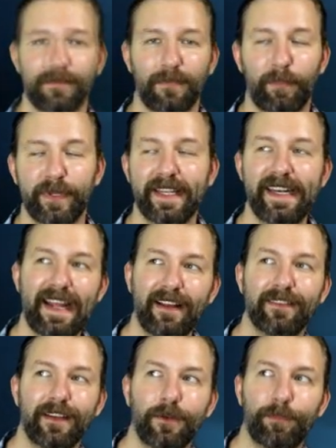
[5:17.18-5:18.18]
But the
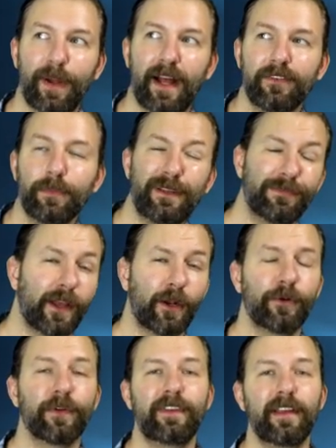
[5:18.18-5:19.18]
next and possibly
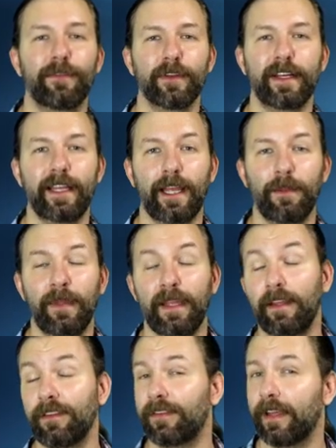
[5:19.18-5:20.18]
final critique for the game
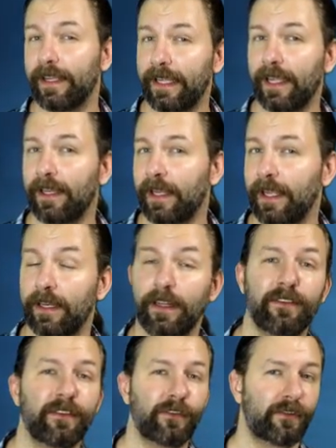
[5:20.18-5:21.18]
is again in
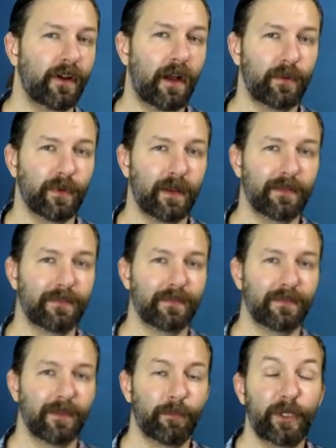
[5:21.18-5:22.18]
its genre.
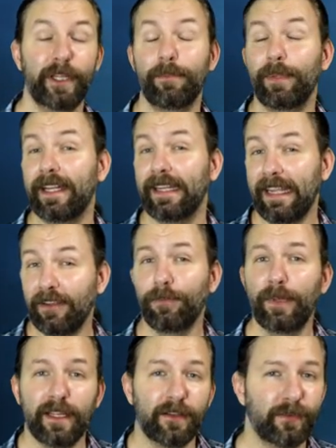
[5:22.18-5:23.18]
Bullet Beat is
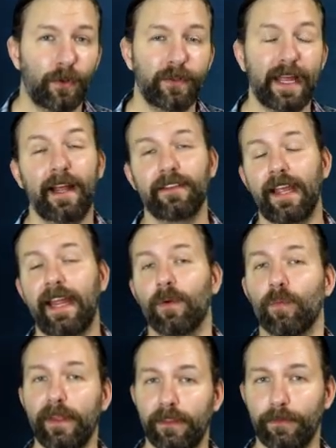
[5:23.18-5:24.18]
being sold as a
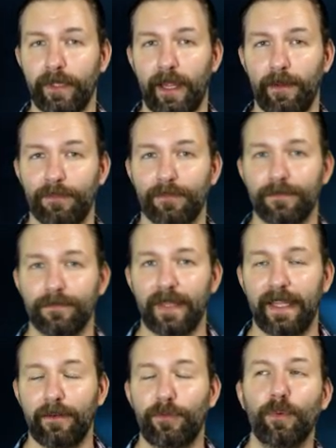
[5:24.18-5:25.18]
rhythm game,
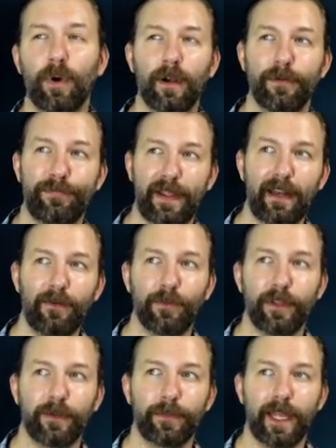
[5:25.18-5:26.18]
and if you are a fan of
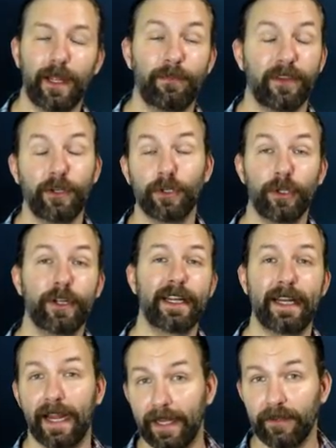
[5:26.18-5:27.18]
rhythm games and you're
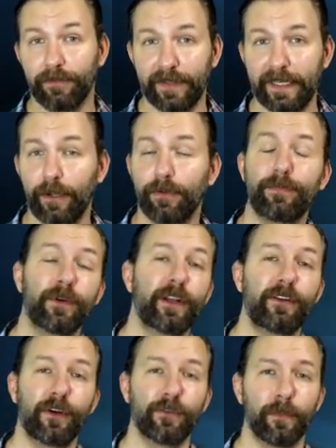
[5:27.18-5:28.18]
looking at the video
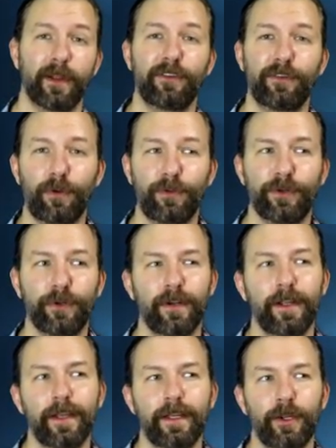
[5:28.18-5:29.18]
footage over my
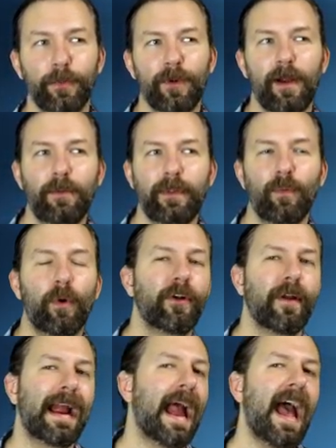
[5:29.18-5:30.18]
shoulder, you're probably
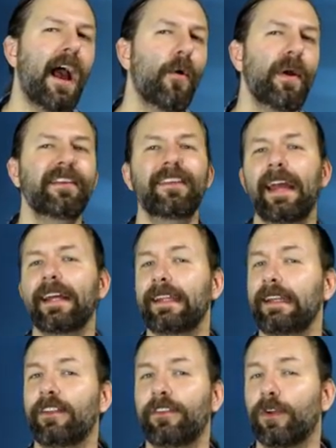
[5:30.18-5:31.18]
wondering how
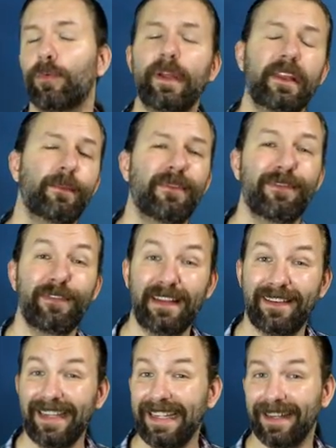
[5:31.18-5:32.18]
exactly does the rhythm
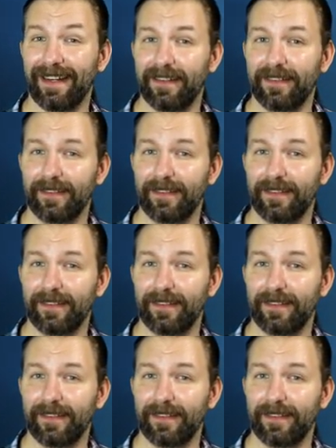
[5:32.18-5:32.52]
fit in?